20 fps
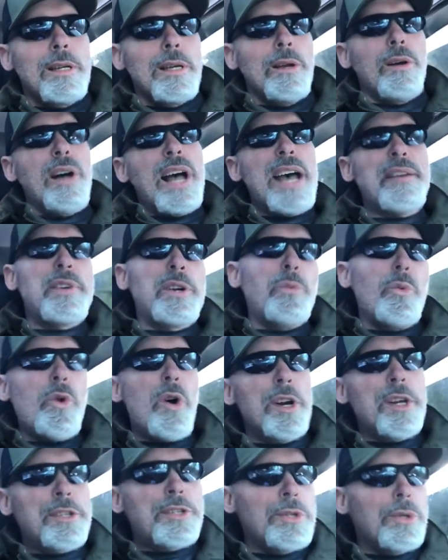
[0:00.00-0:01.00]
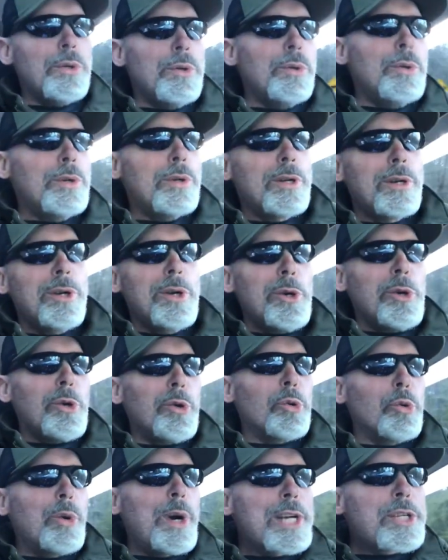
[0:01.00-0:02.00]
or haven't wanted to
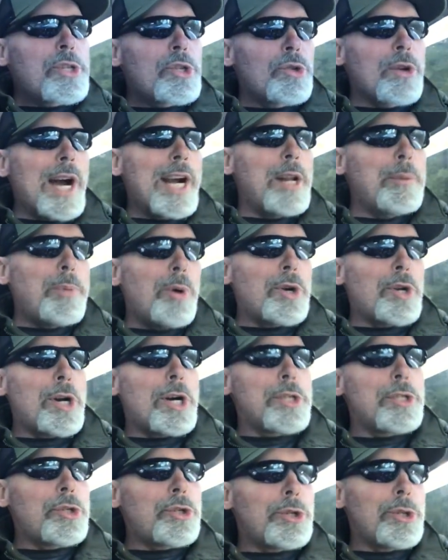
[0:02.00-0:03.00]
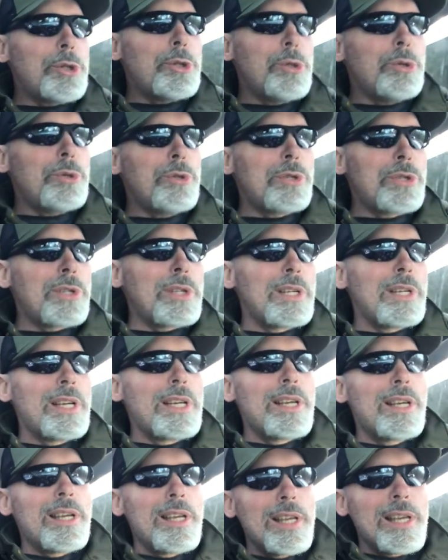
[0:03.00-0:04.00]
risk trying to put on shoes
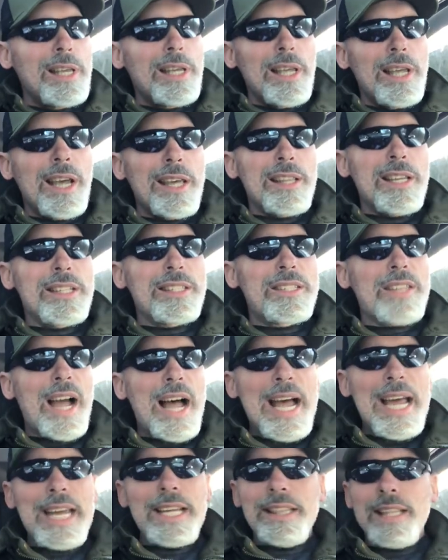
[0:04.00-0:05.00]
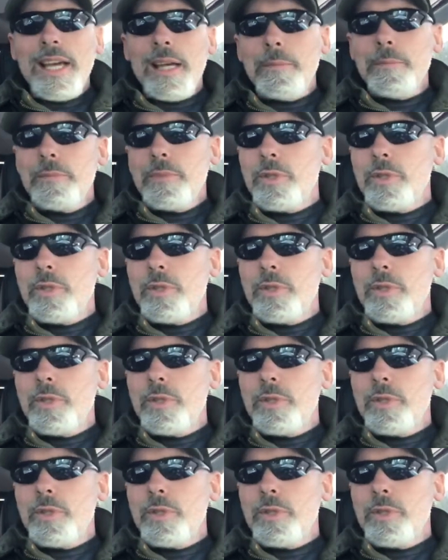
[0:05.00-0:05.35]
and then tying them.